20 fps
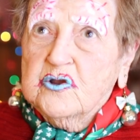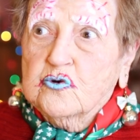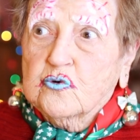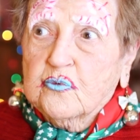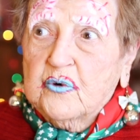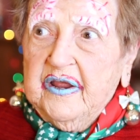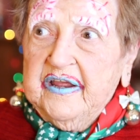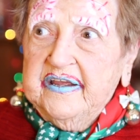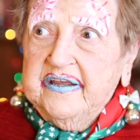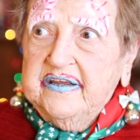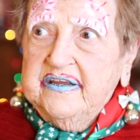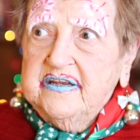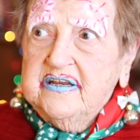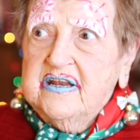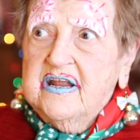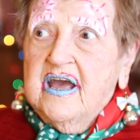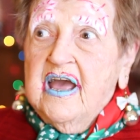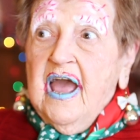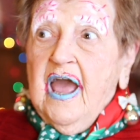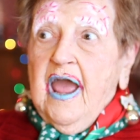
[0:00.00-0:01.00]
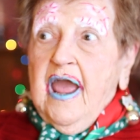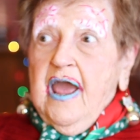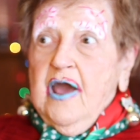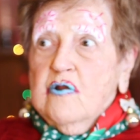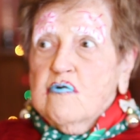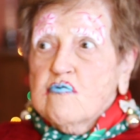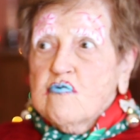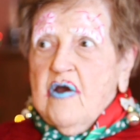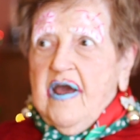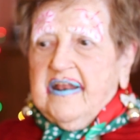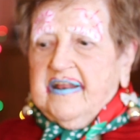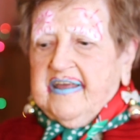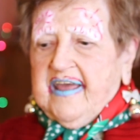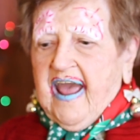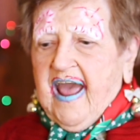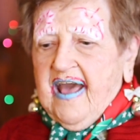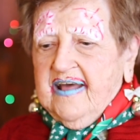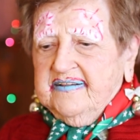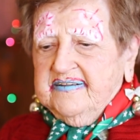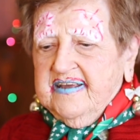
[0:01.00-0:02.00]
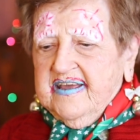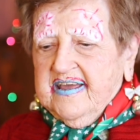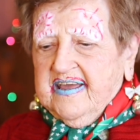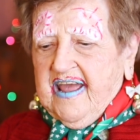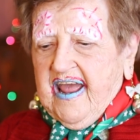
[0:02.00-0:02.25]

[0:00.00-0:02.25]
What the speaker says: green and red candy